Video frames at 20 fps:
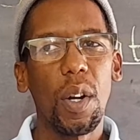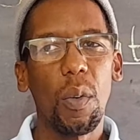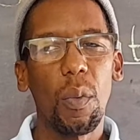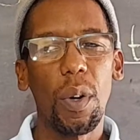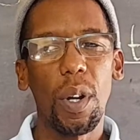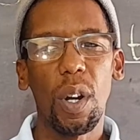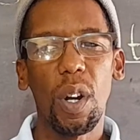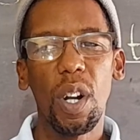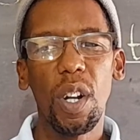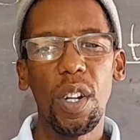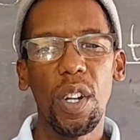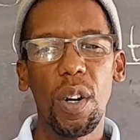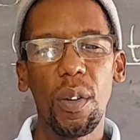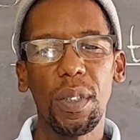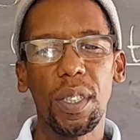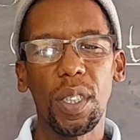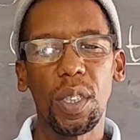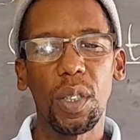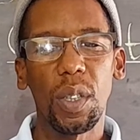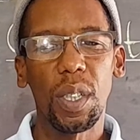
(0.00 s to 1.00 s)
We all know
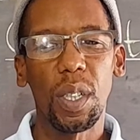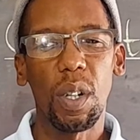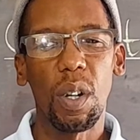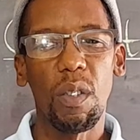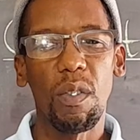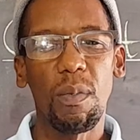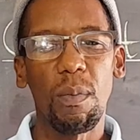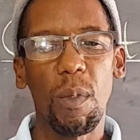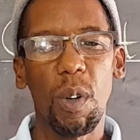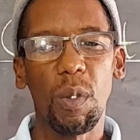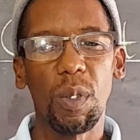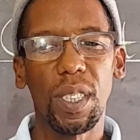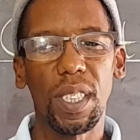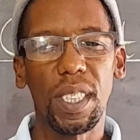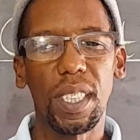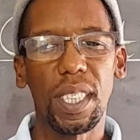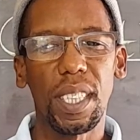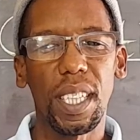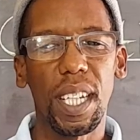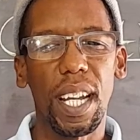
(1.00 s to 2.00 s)
the story of
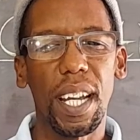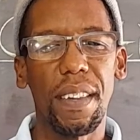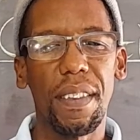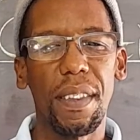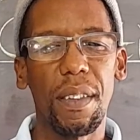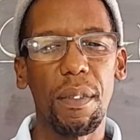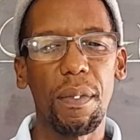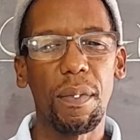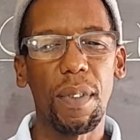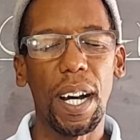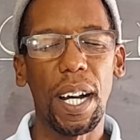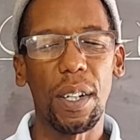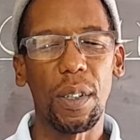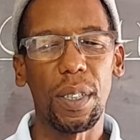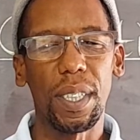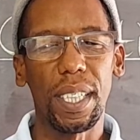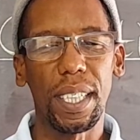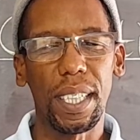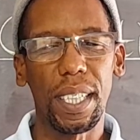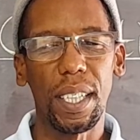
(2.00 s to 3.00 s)
Moses and the Pharaoh,
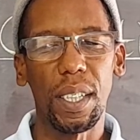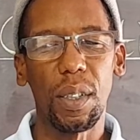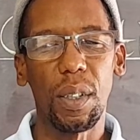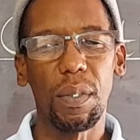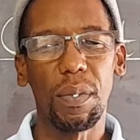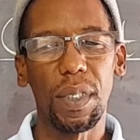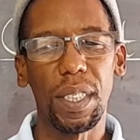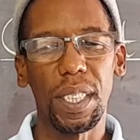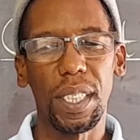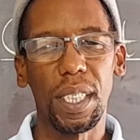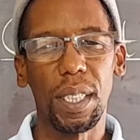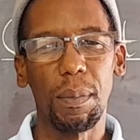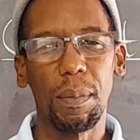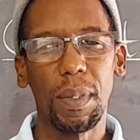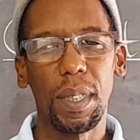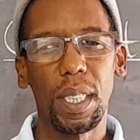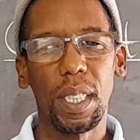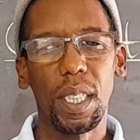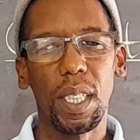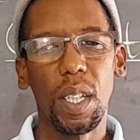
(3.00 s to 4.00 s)
the king of
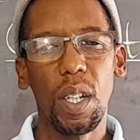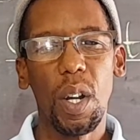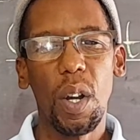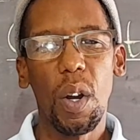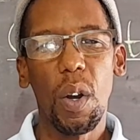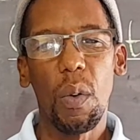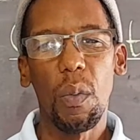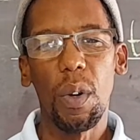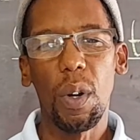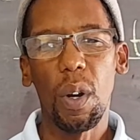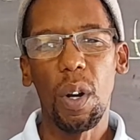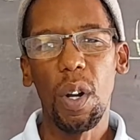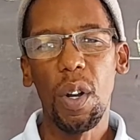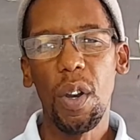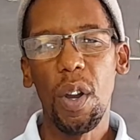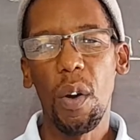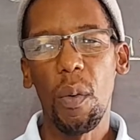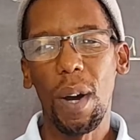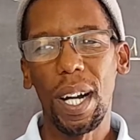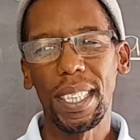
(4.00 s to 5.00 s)
Egypt. We all
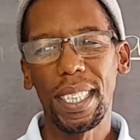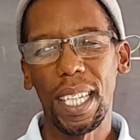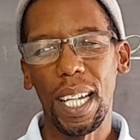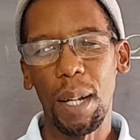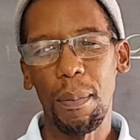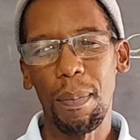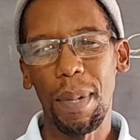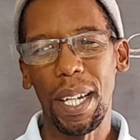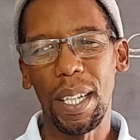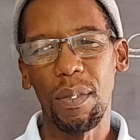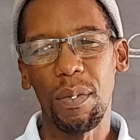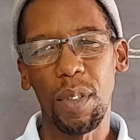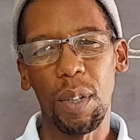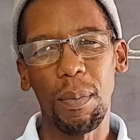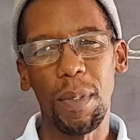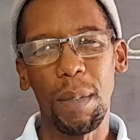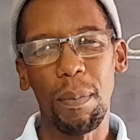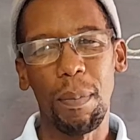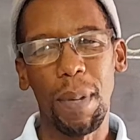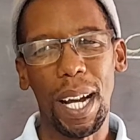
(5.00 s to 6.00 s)
know what happened
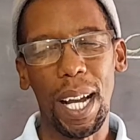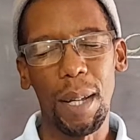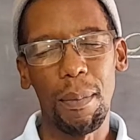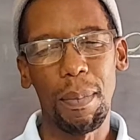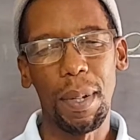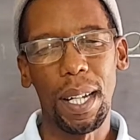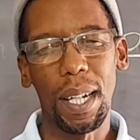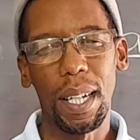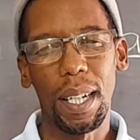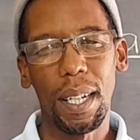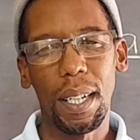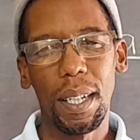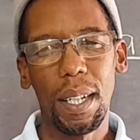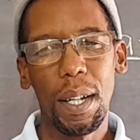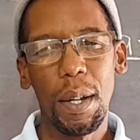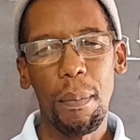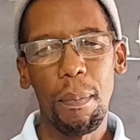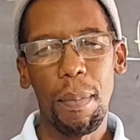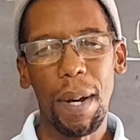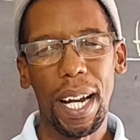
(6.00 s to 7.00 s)
from the Bible.
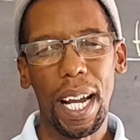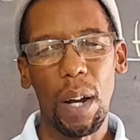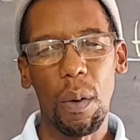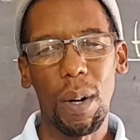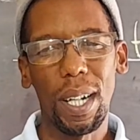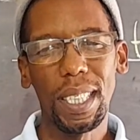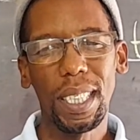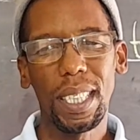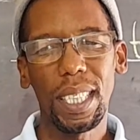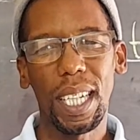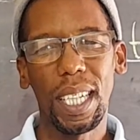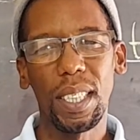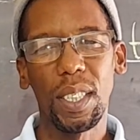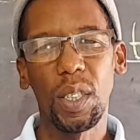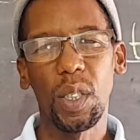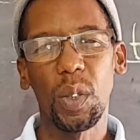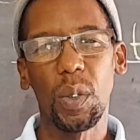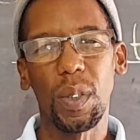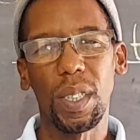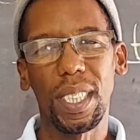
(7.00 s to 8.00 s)
But I want
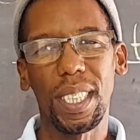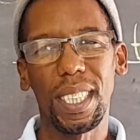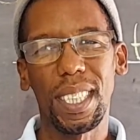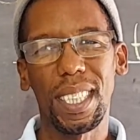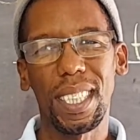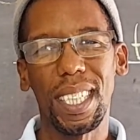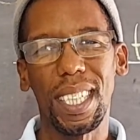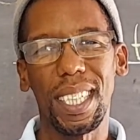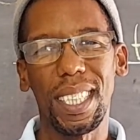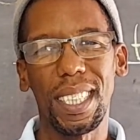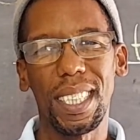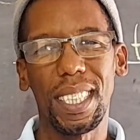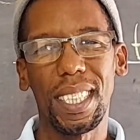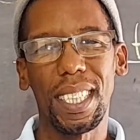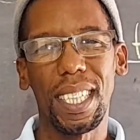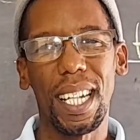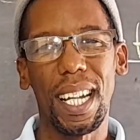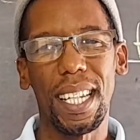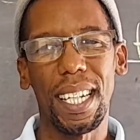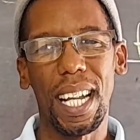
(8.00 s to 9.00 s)
us to research
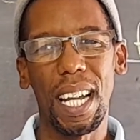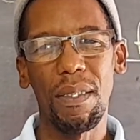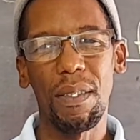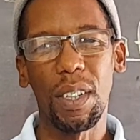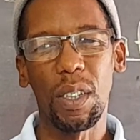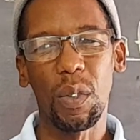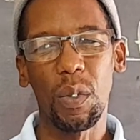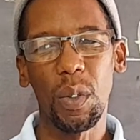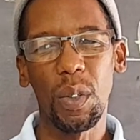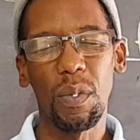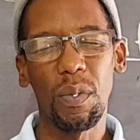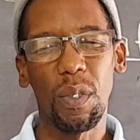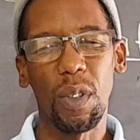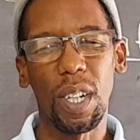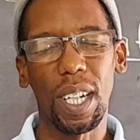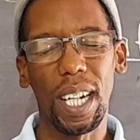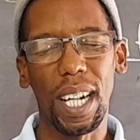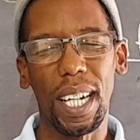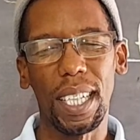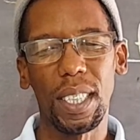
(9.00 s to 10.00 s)
and have a good
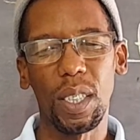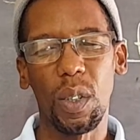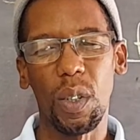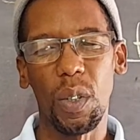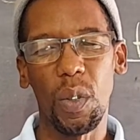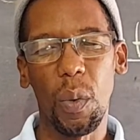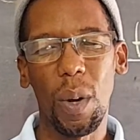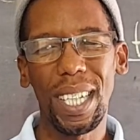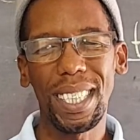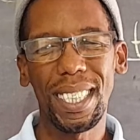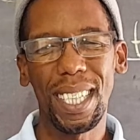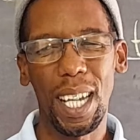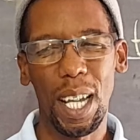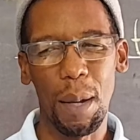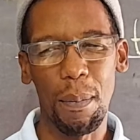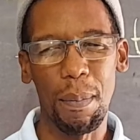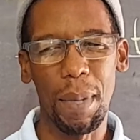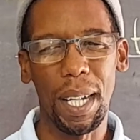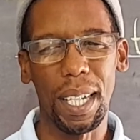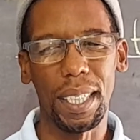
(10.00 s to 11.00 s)
focus on what
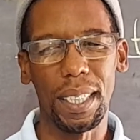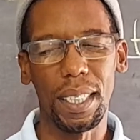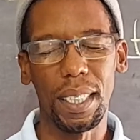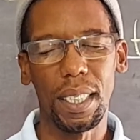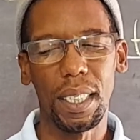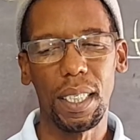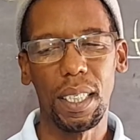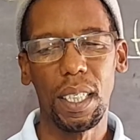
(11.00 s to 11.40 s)
happened.